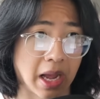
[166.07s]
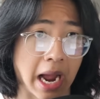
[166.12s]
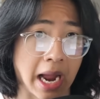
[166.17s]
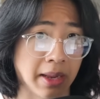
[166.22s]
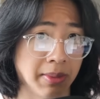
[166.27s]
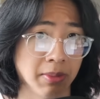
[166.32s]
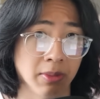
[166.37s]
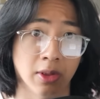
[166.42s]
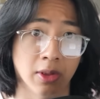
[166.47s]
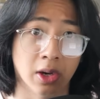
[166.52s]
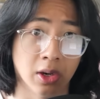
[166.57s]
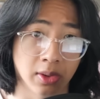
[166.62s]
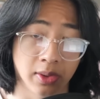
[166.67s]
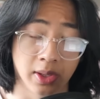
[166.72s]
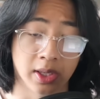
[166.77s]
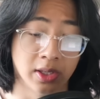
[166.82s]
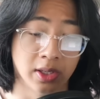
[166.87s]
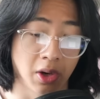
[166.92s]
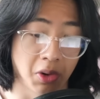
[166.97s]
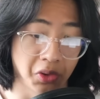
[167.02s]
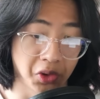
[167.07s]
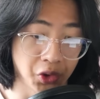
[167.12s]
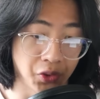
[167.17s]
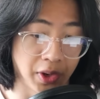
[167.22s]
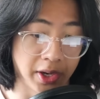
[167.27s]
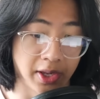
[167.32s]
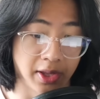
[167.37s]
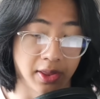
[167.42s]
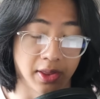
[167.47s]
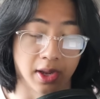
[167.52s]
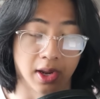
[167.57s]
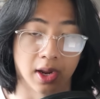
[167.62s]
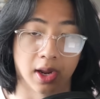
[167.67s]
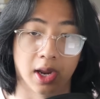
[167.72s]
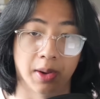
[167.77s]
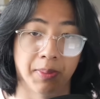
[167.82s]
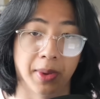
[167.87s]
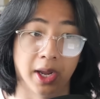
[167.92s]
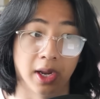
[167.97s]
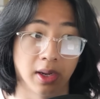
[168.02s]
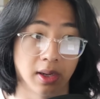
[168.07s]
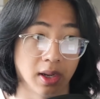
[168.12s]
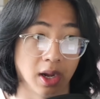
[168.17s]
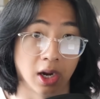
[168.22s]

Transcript: I literally don't do anything and make